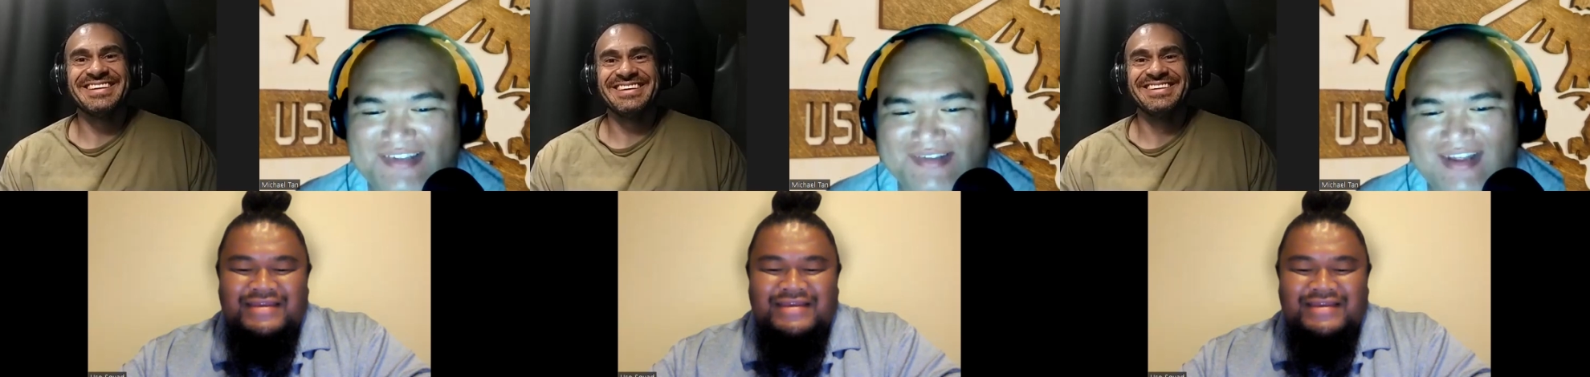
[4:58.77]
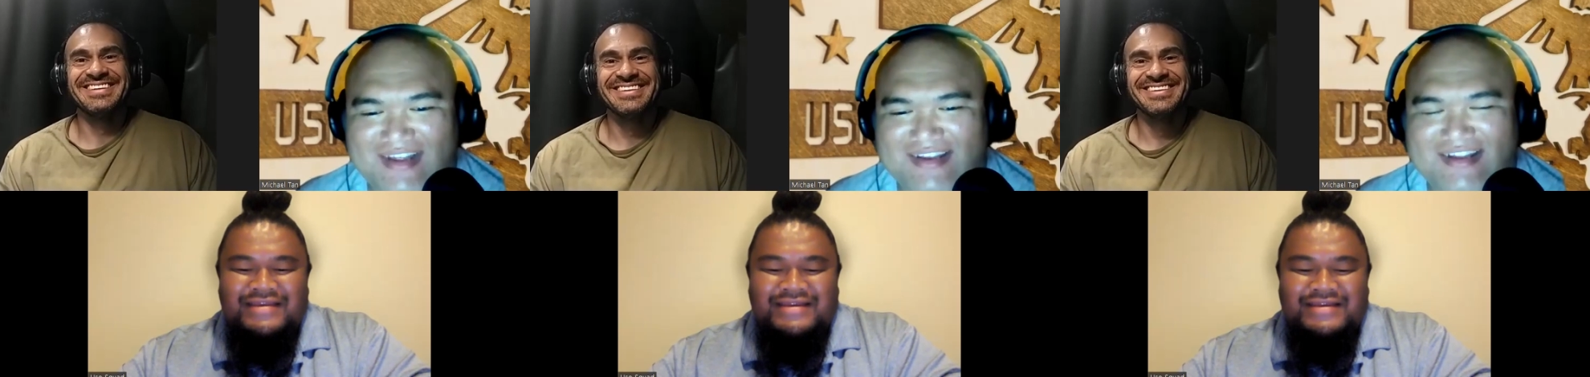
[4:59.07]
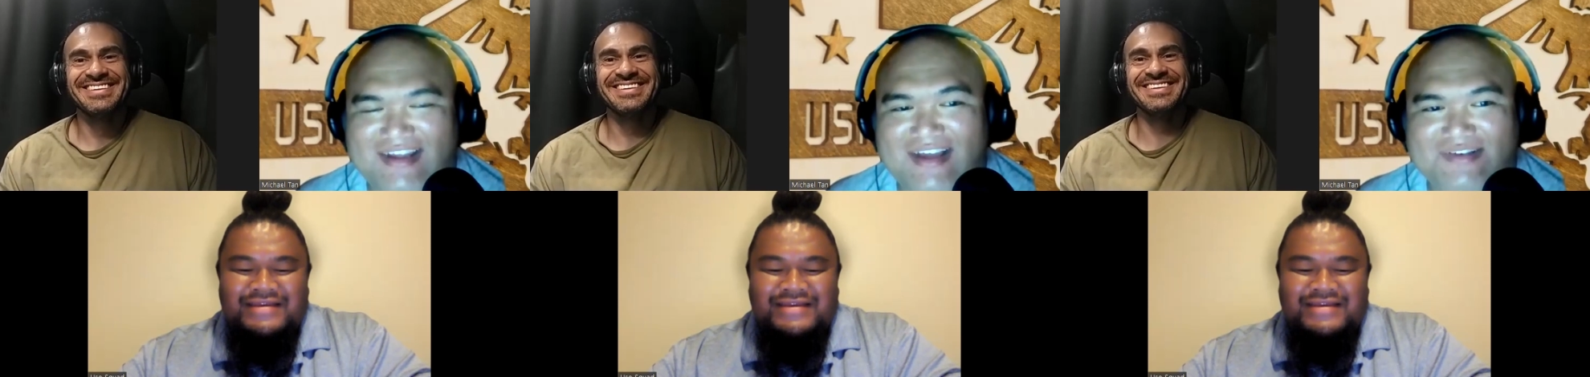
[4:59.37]

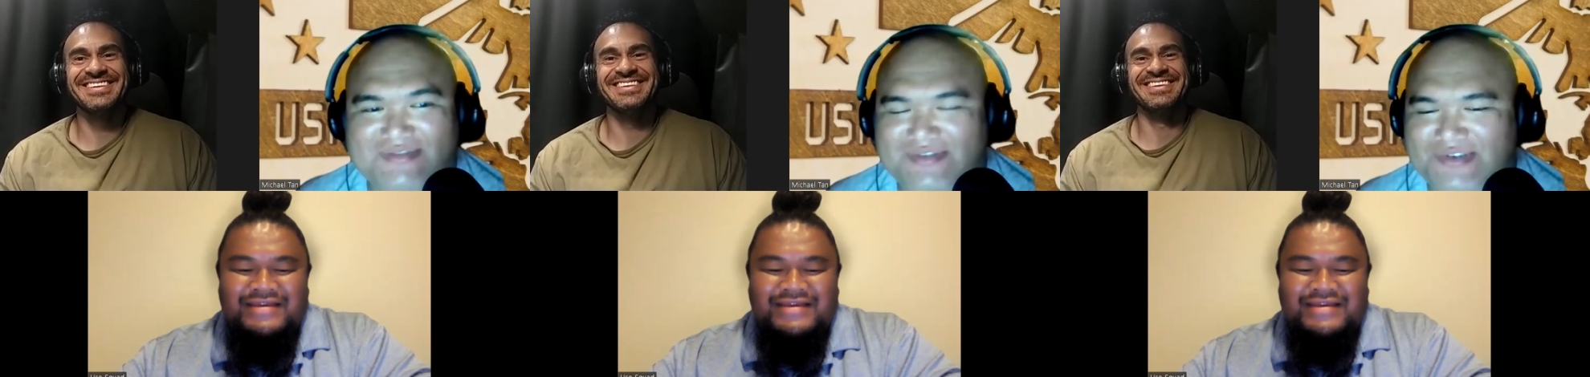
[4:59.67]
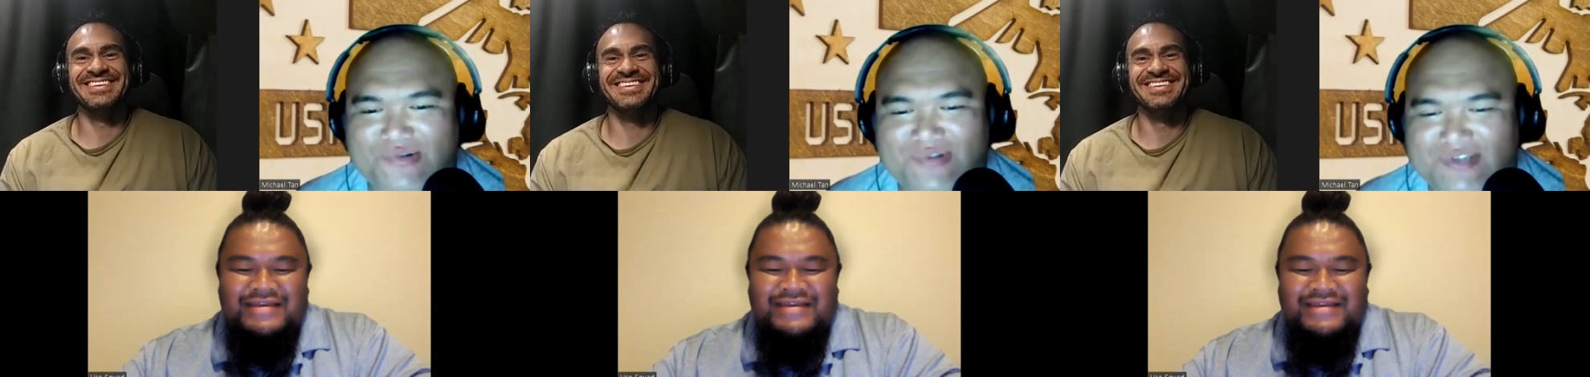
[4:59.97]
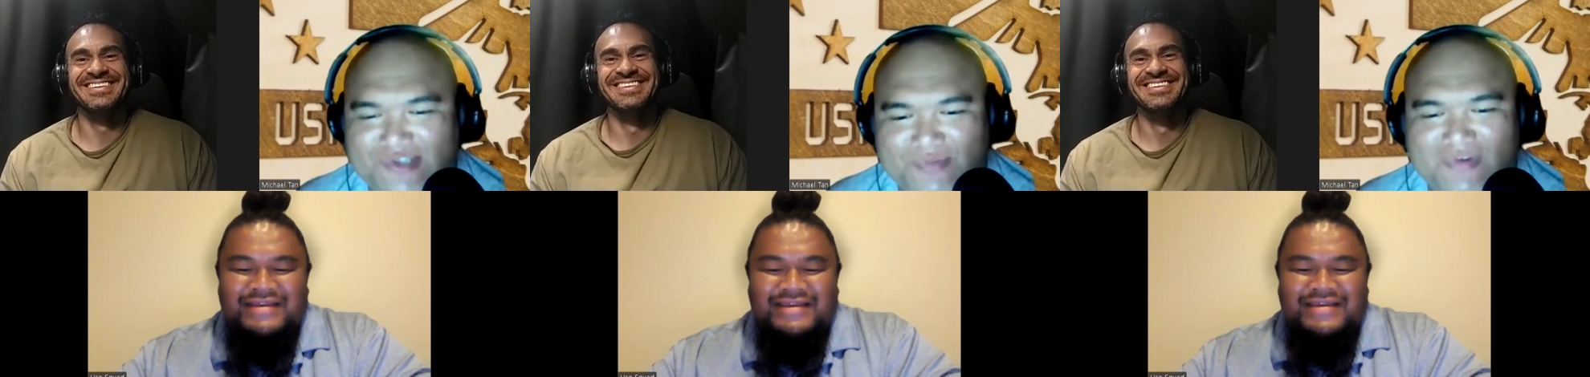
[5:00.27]
Speaker 1: And I, no
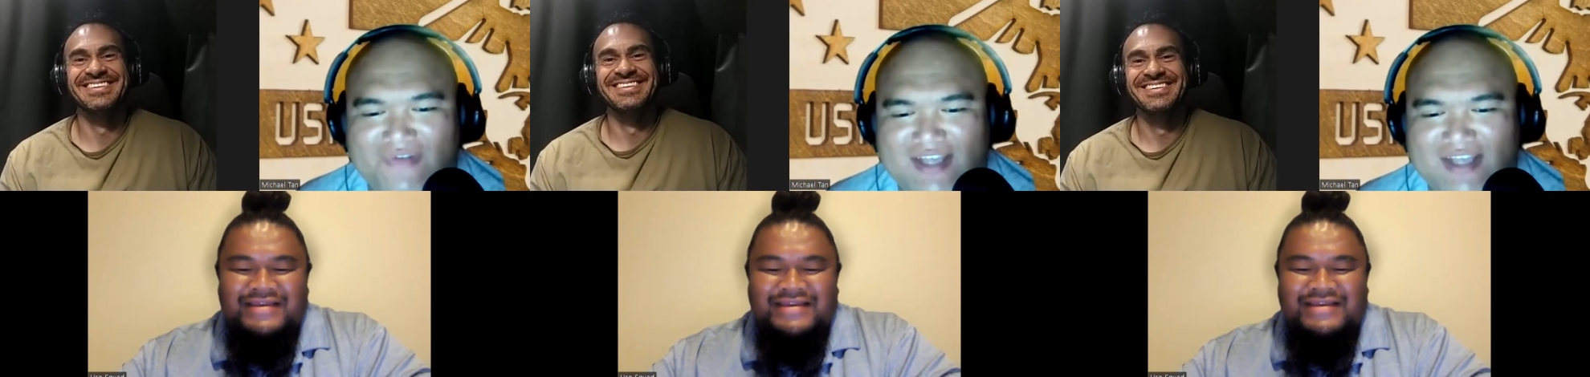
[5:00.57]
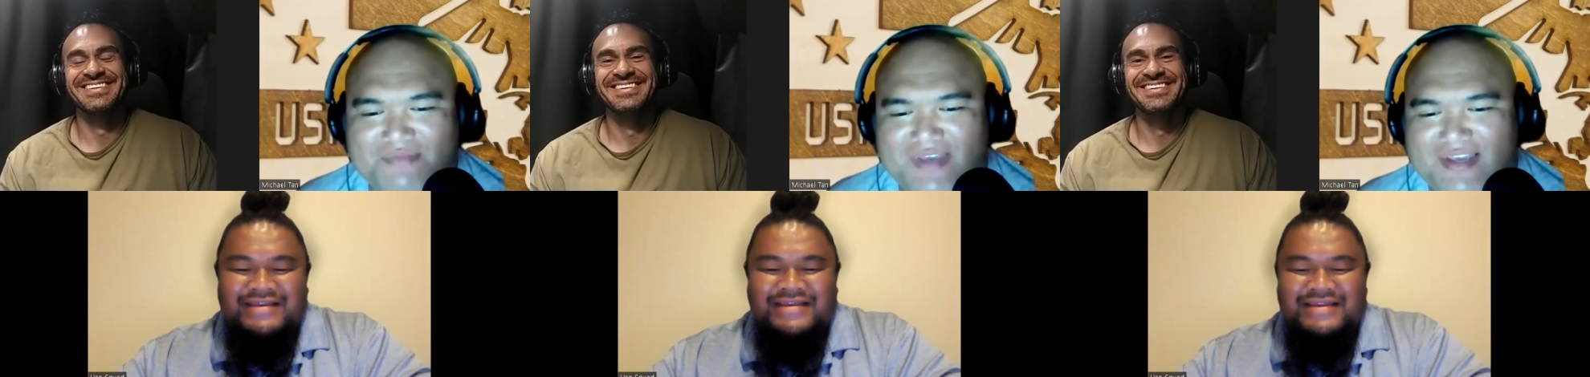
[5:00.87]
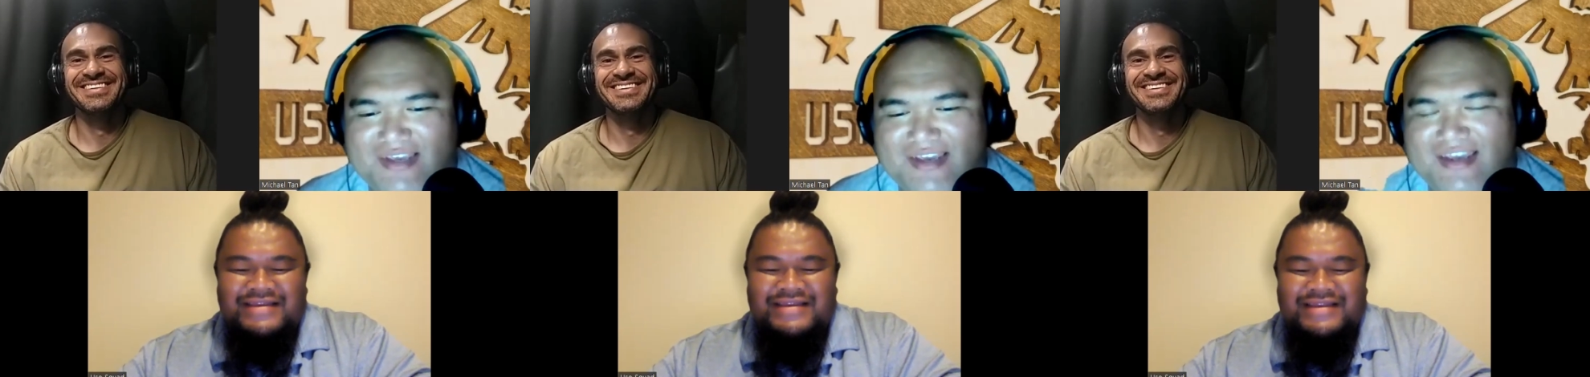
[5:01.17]
one supervised
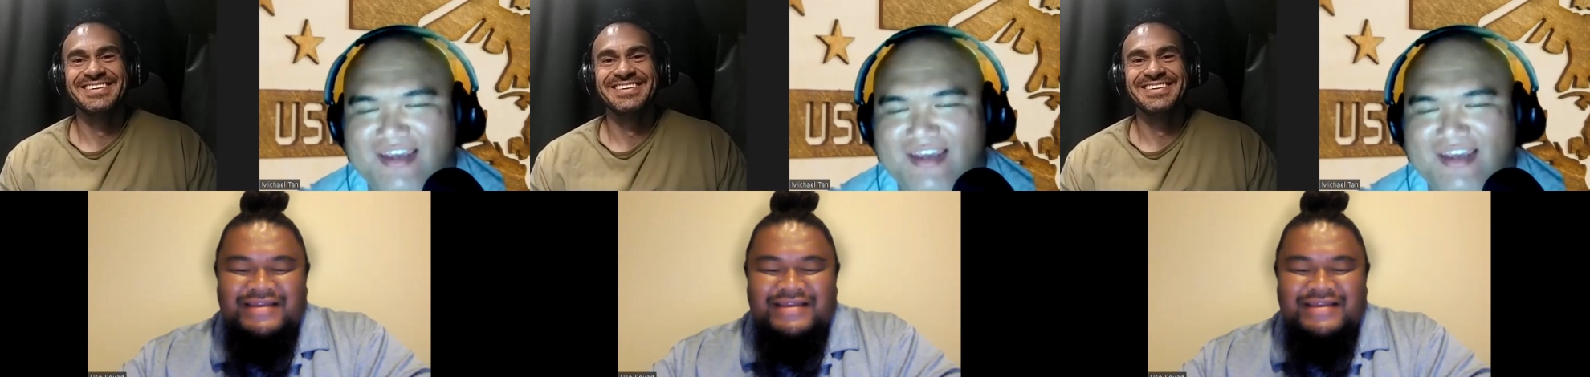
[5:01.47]
me.